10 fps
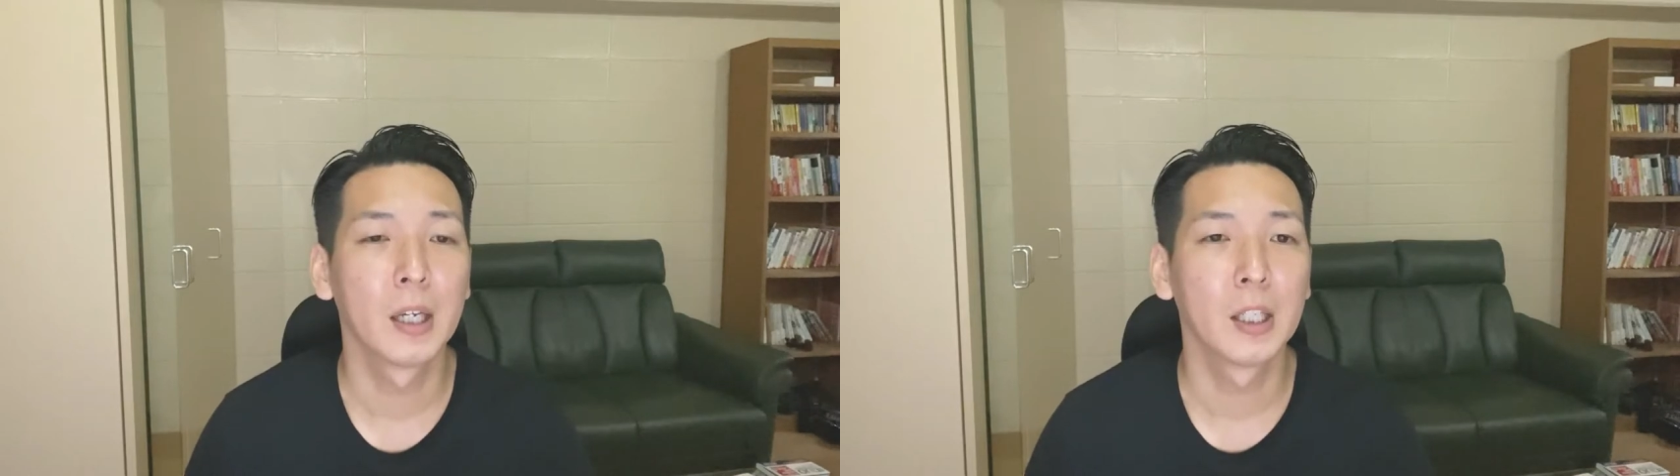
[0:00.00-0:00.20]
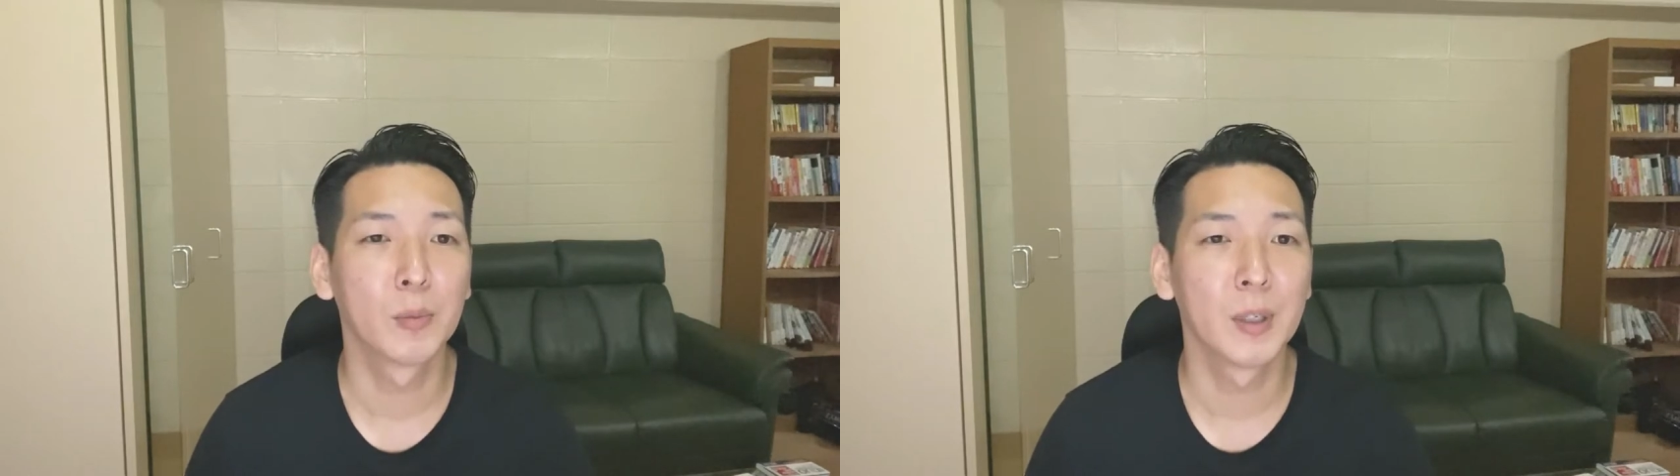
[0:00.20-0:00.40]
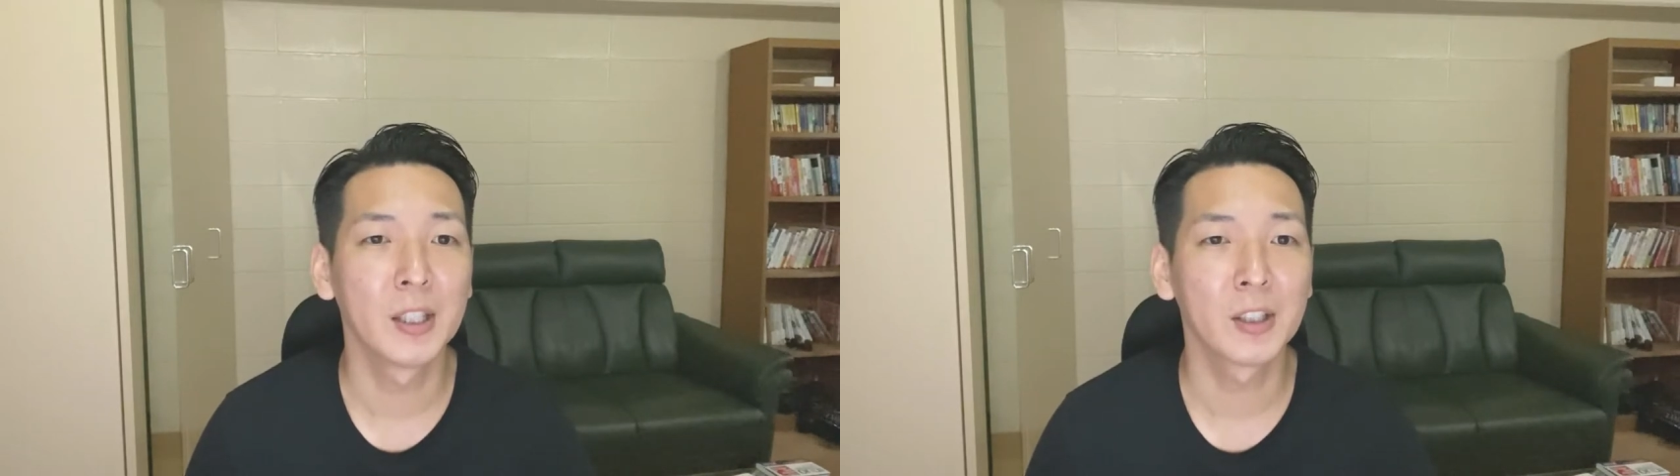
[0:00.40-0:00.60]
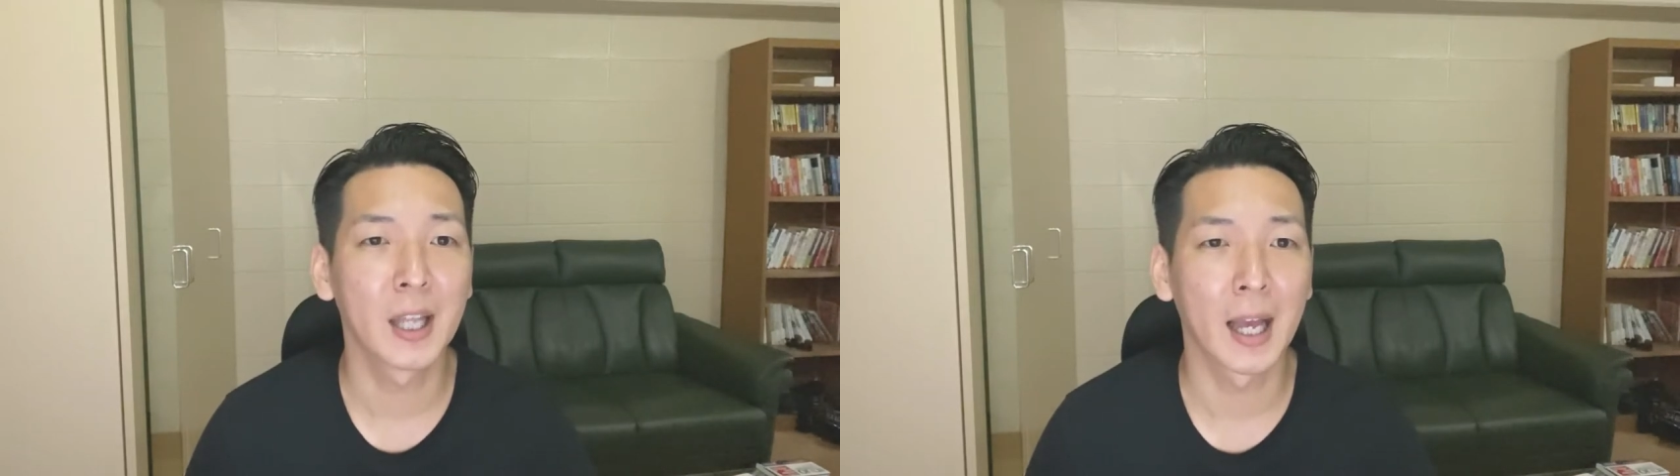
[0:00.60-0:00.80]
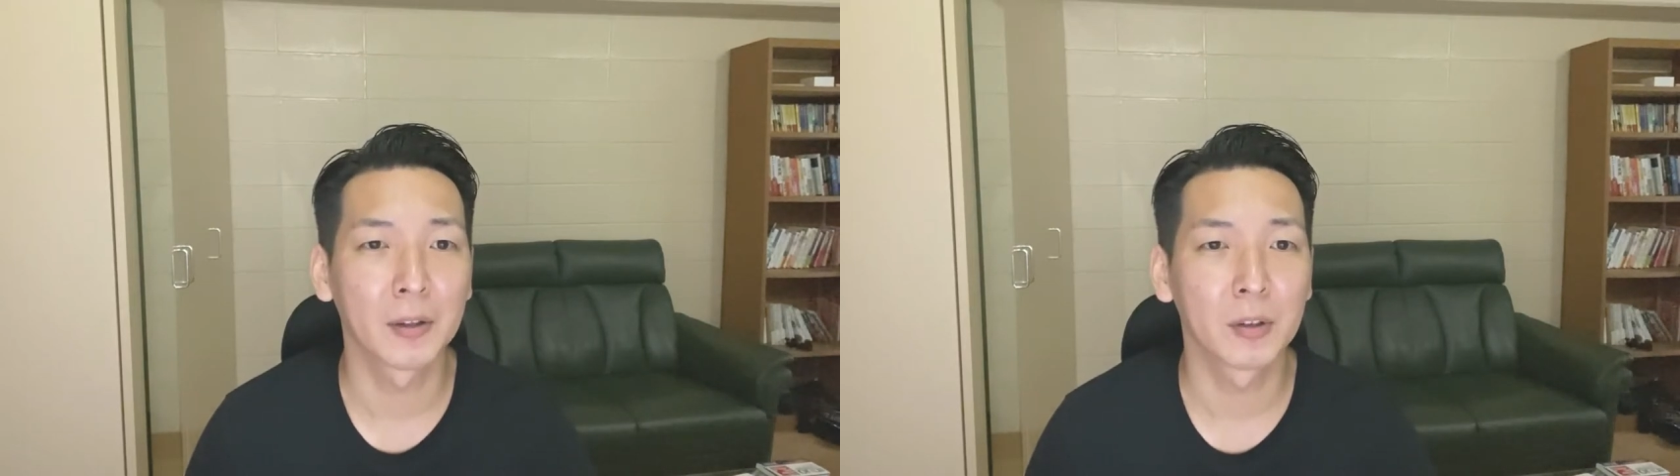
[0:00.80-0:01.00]
It means
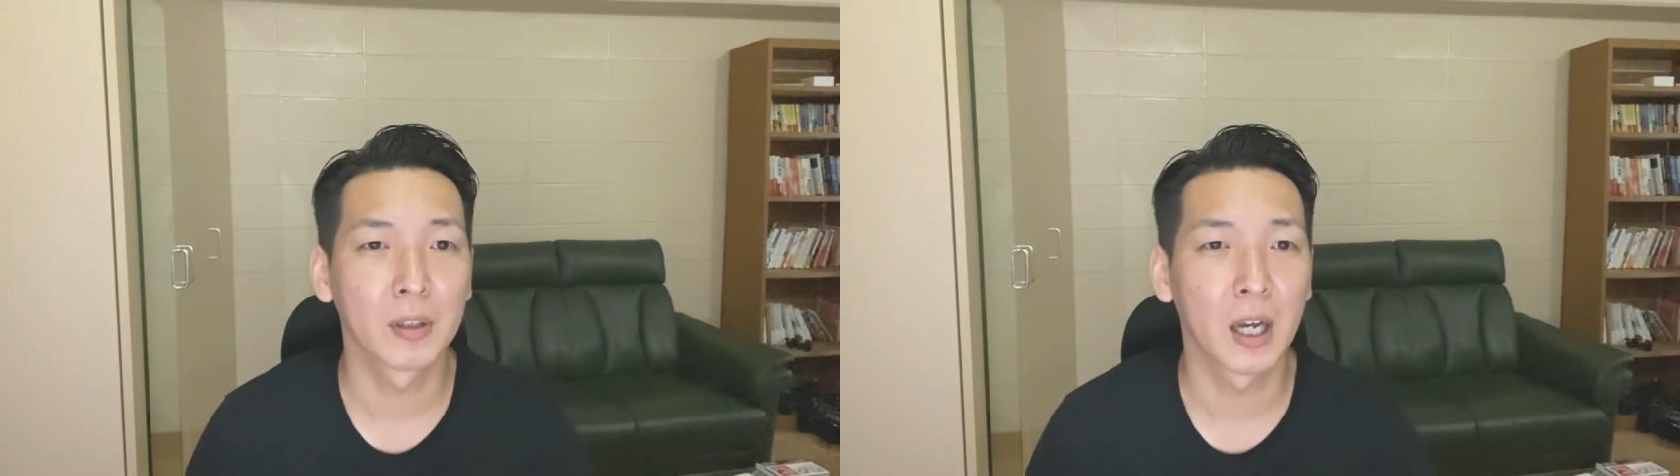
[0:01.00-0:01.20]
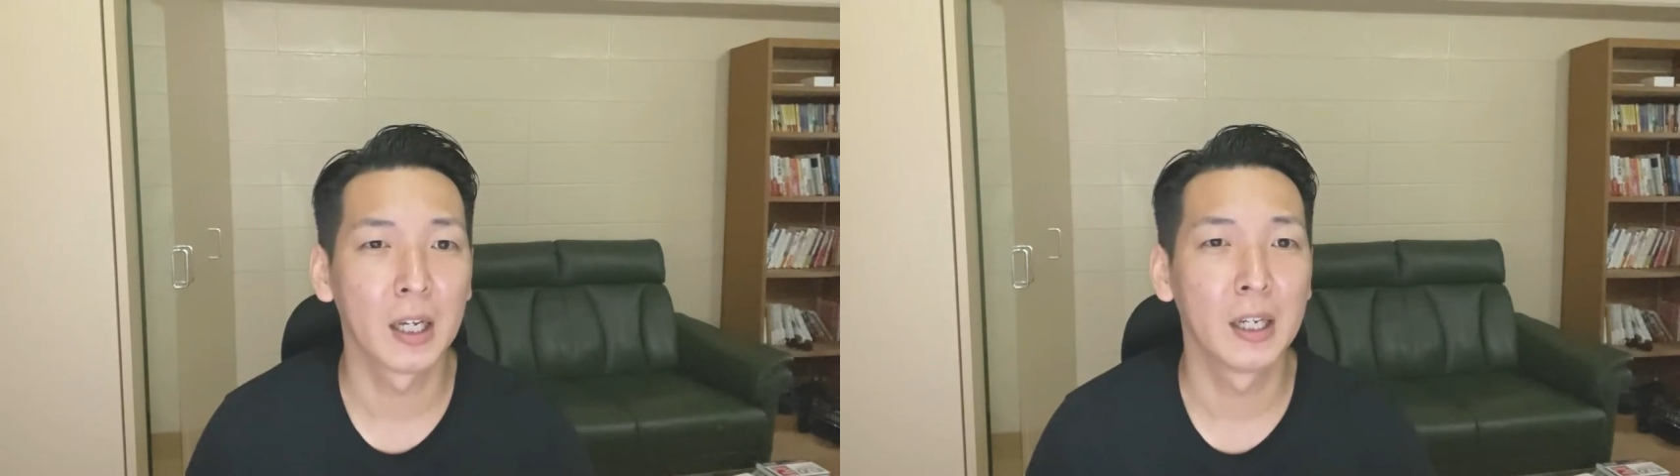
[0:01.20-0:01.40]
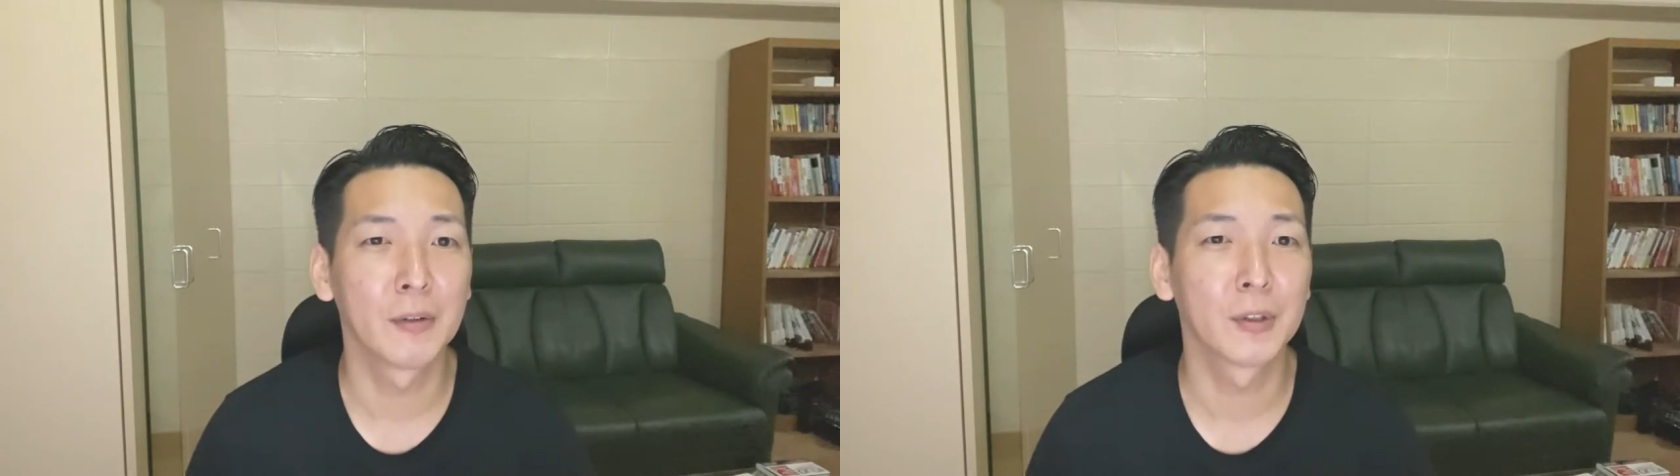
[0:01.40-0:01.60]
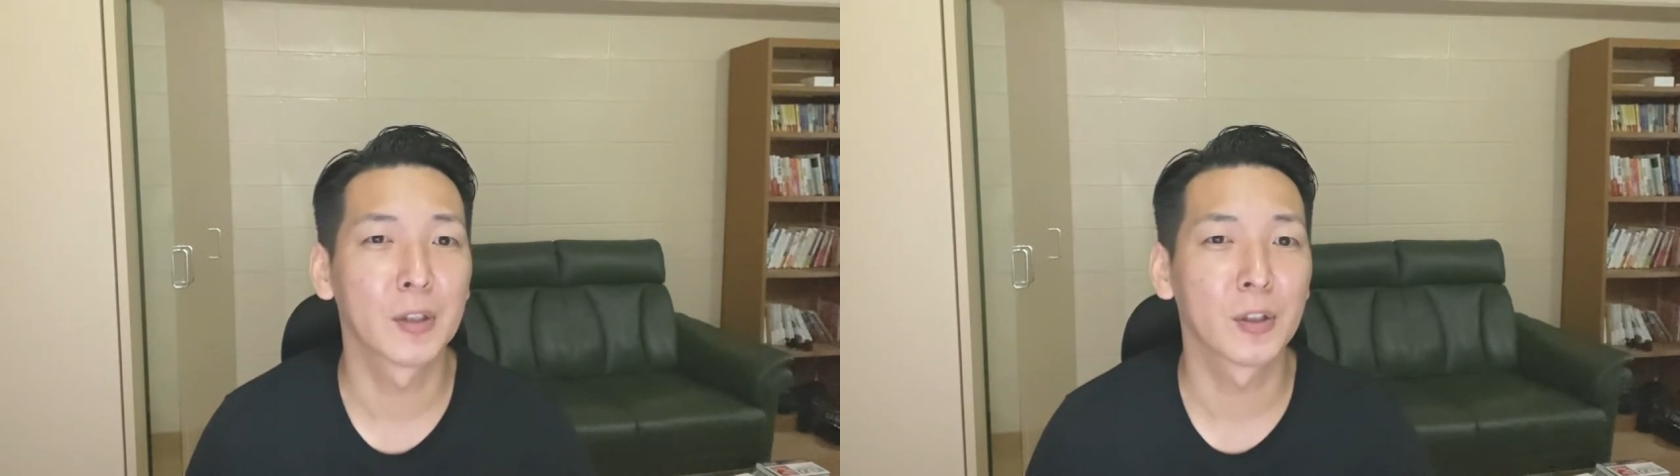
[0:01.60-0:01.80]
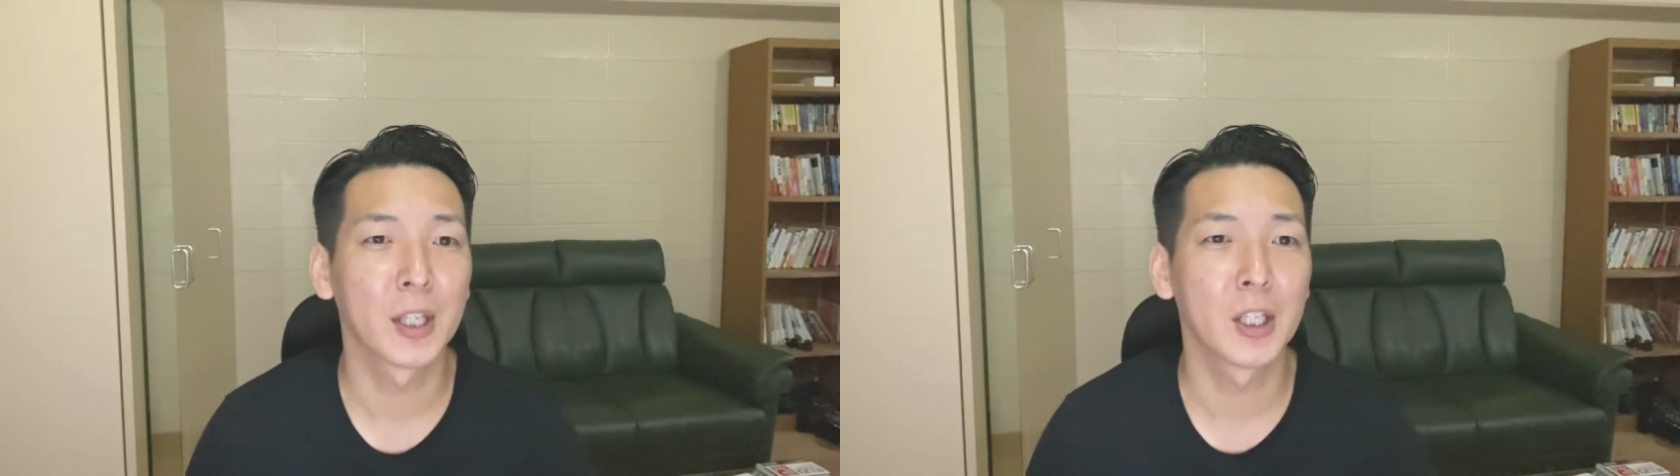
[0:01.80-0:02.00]
that I left a
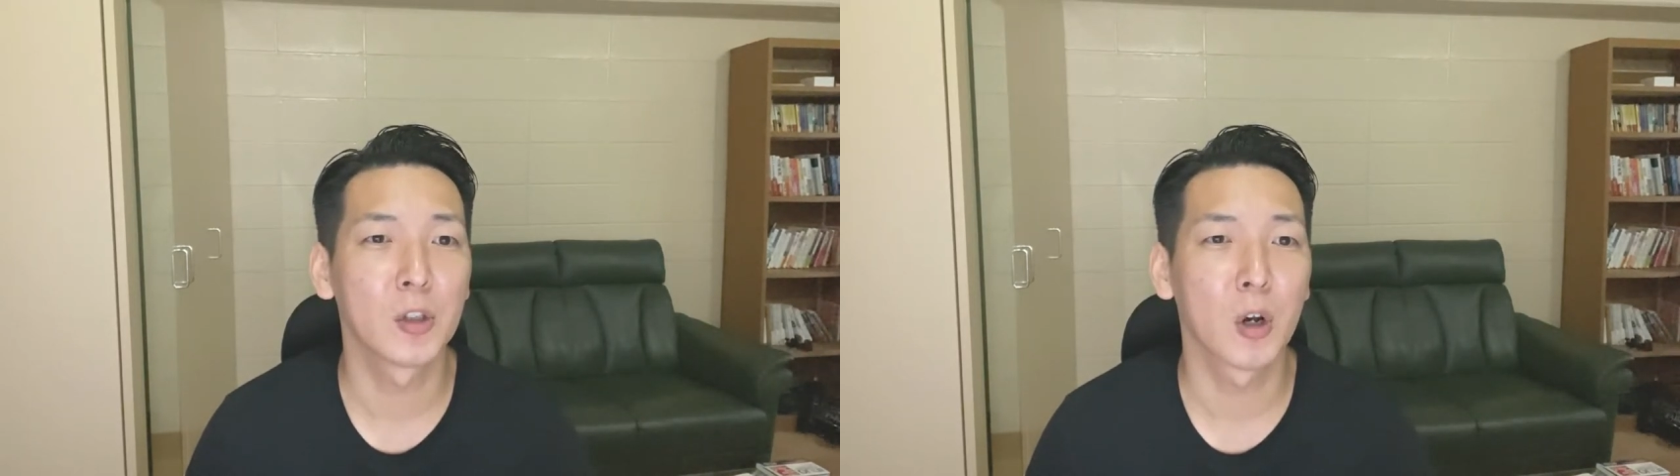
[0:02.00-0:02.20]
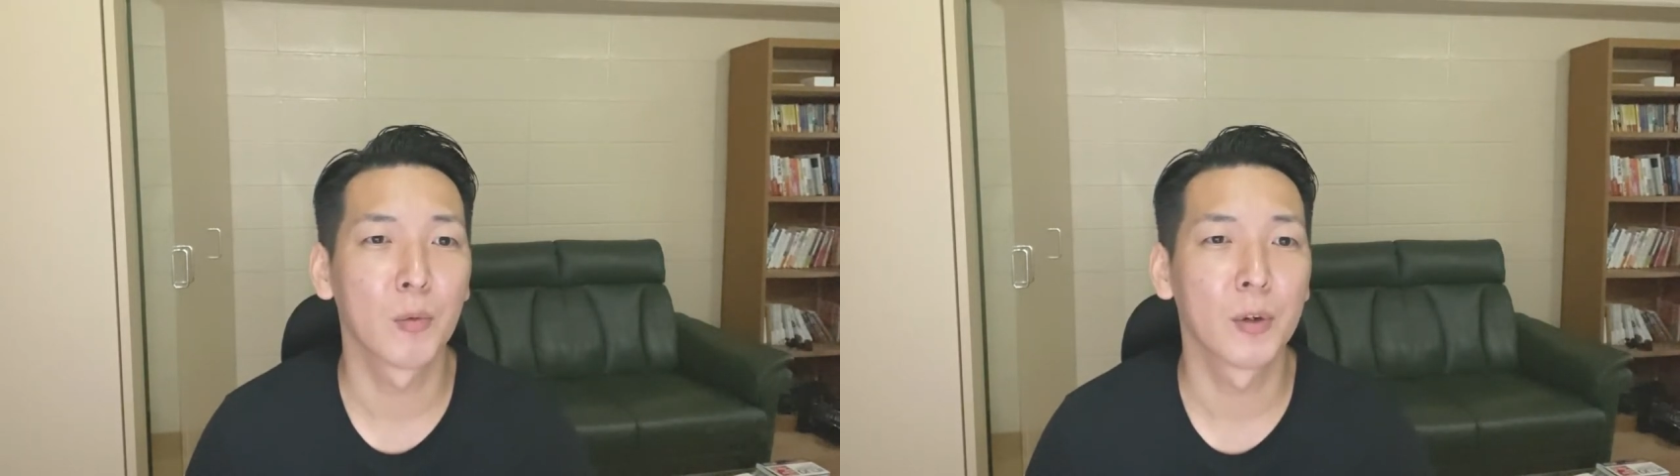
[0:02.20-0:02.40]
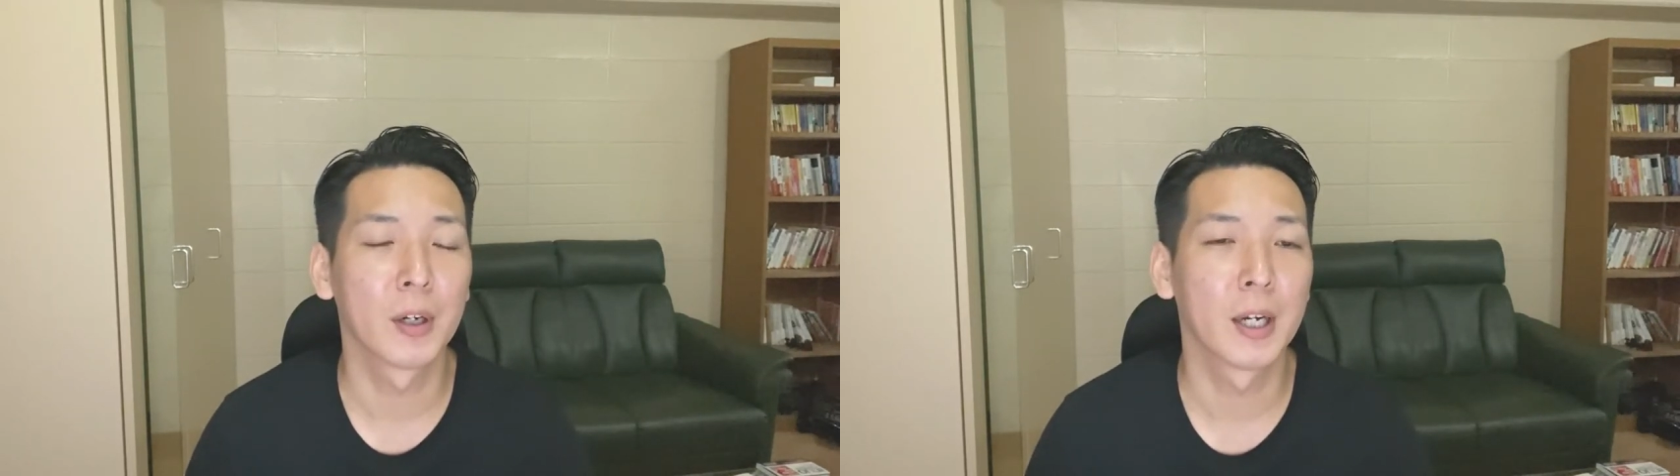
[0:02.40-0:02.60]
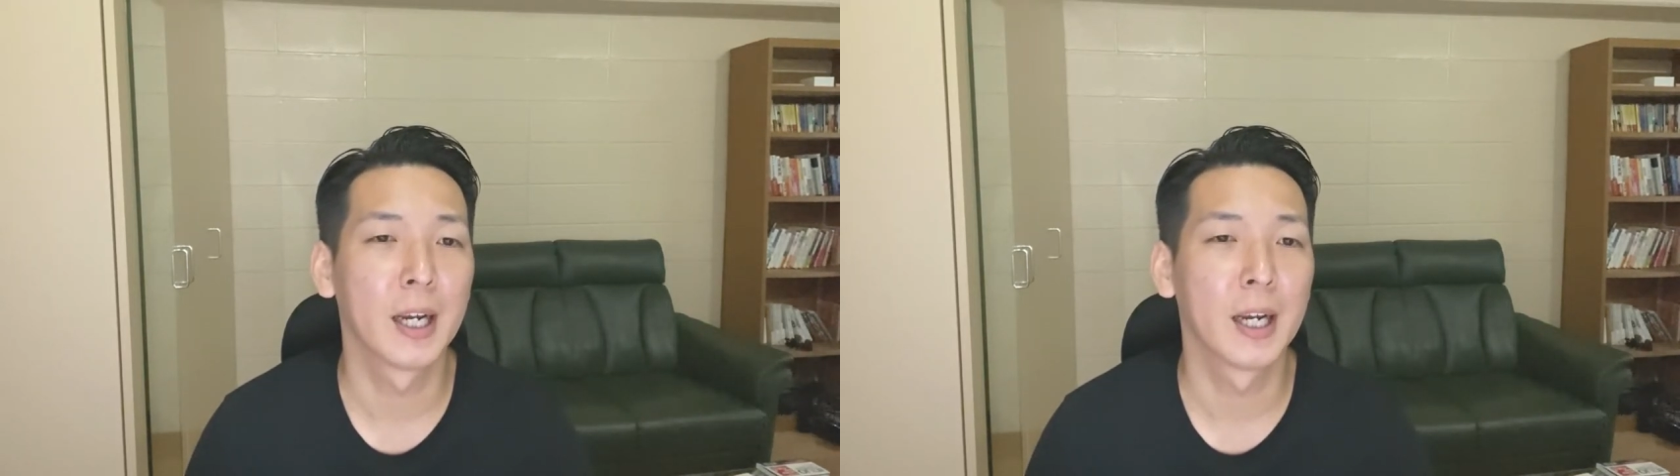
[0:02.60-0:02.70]
steady job